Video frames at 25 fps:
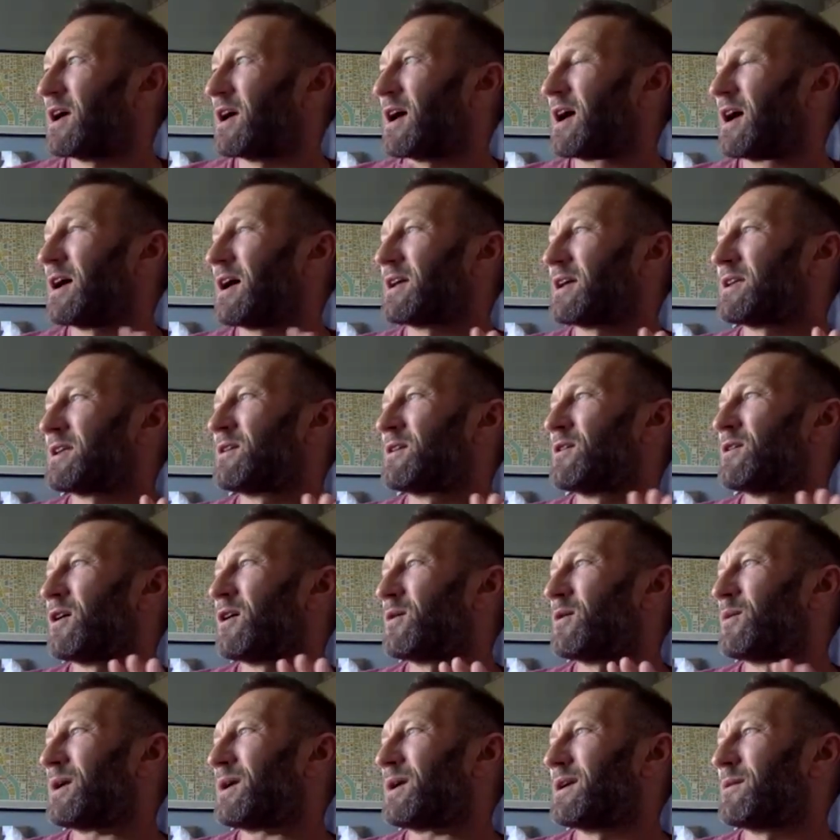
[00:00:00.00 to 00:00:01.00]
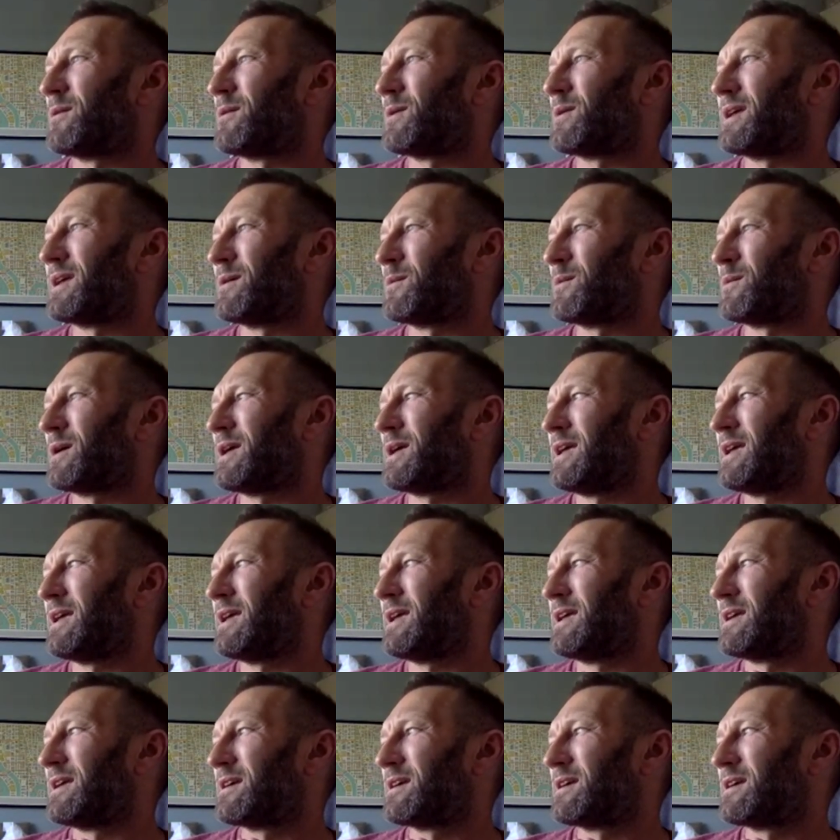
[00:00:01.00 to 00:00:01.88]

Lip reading: you know, we